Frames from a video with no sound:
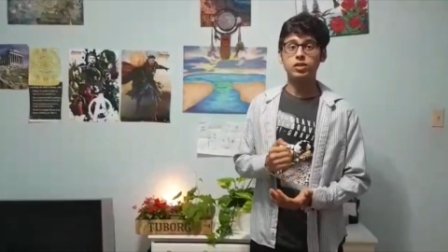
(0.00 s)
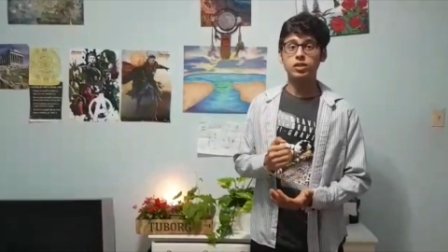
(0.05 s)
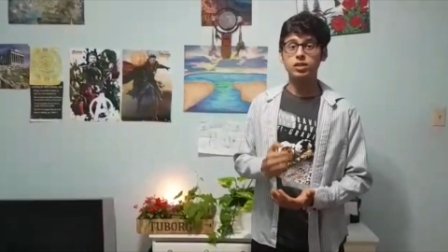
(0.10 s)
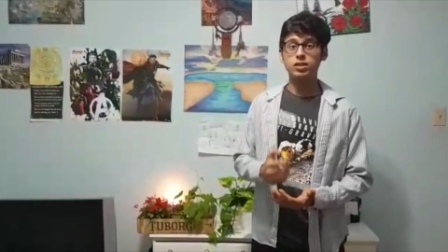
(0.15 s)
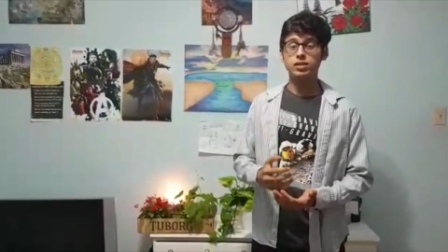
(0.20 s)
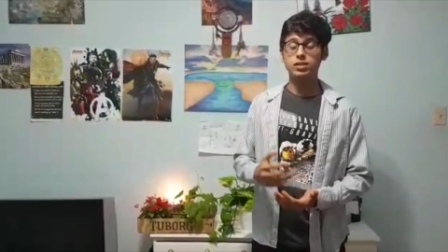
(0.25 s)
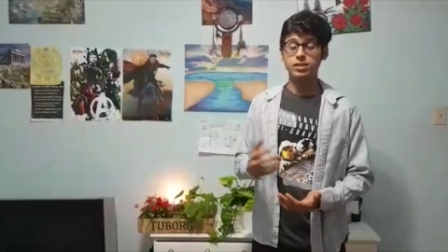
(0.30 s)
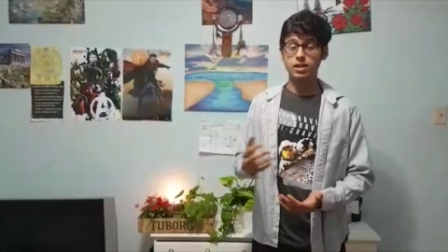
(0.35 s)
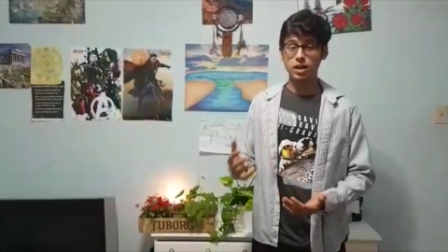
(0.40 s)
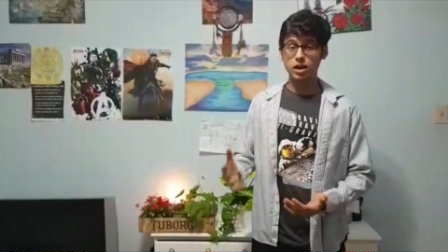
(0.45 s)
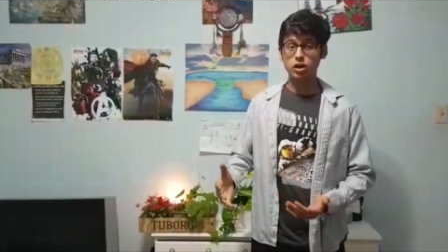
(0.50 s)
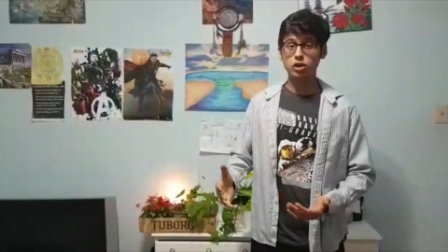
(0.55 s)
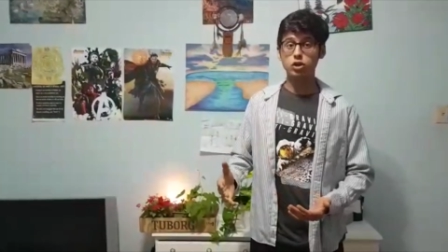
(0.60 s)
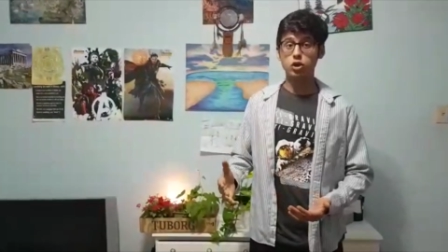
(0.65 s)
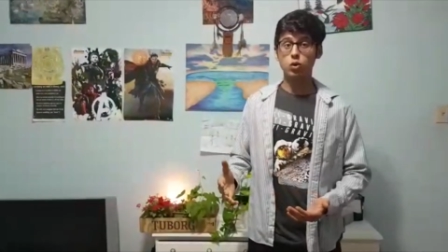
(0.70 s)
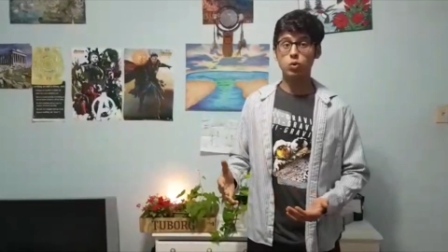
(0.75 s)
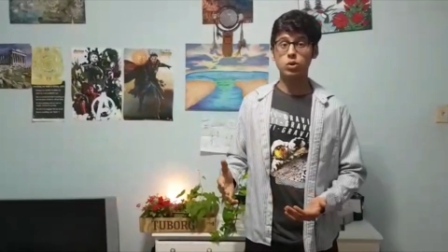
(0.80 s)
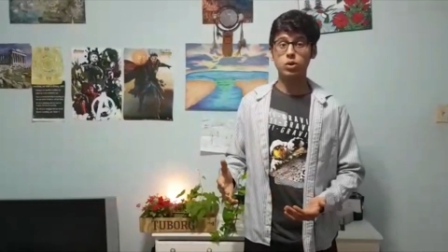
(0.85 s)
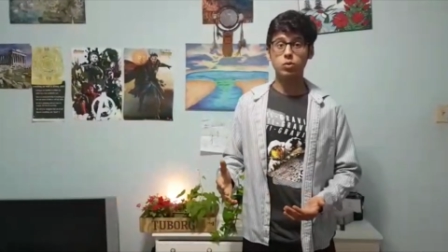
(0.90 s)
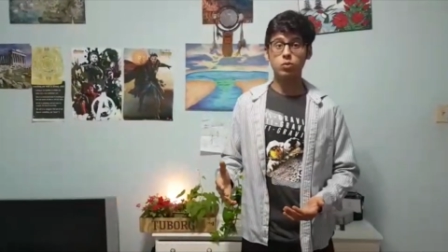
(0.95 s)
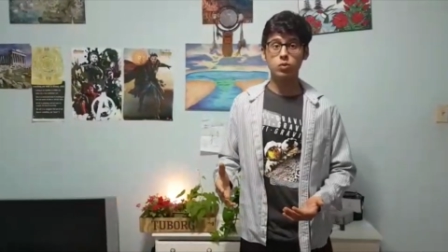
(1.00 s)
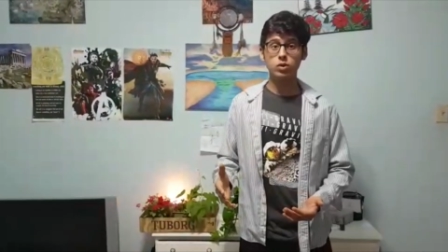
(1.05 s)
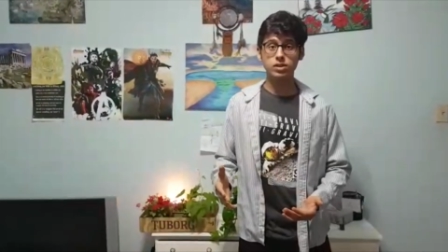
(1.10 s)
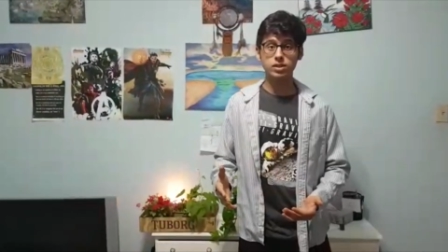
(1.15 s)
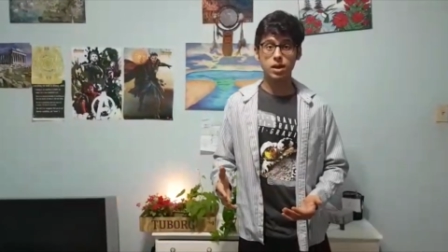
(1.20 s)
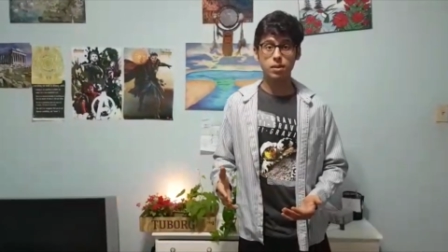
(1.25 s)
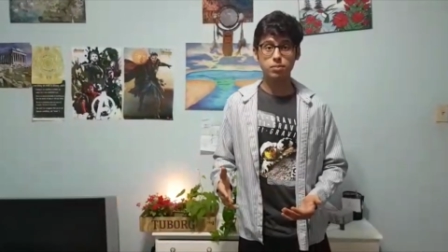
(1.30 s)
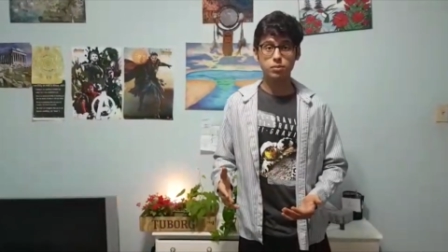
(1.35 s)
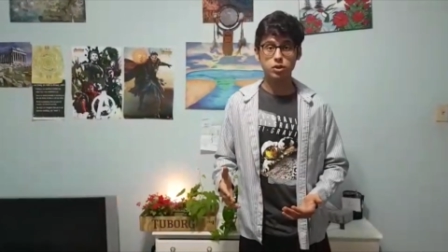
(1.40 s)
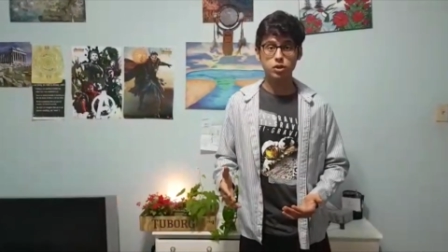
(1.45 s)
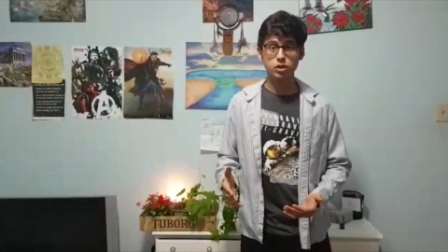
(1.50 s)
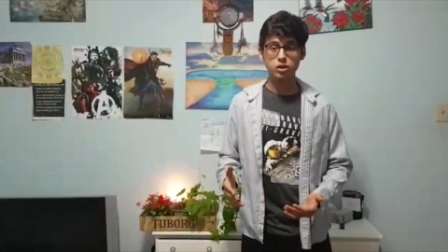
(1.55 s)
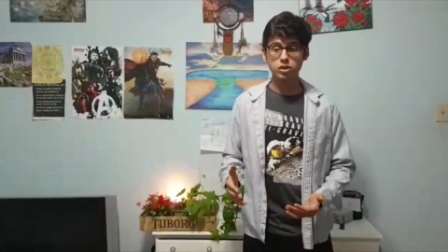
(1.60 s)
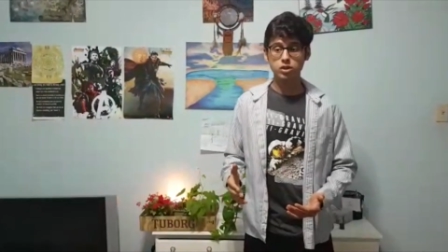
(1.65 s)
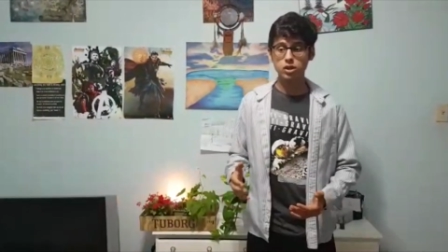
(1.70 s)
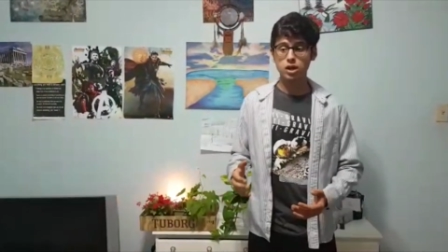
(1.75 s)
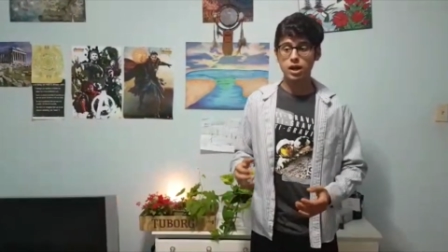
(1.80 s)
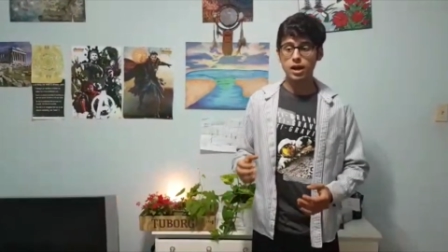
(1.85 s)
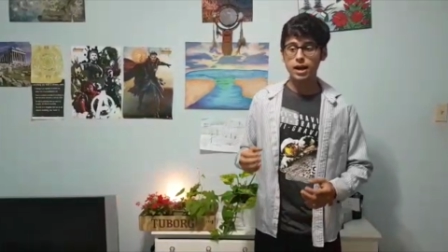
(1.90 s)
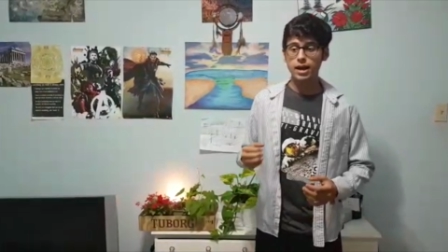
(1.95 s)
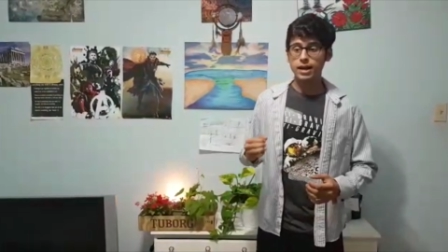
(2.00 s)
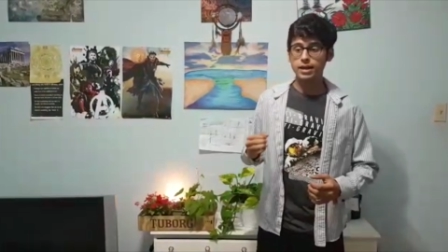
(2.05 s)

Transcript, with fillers: to the serotonin receptors,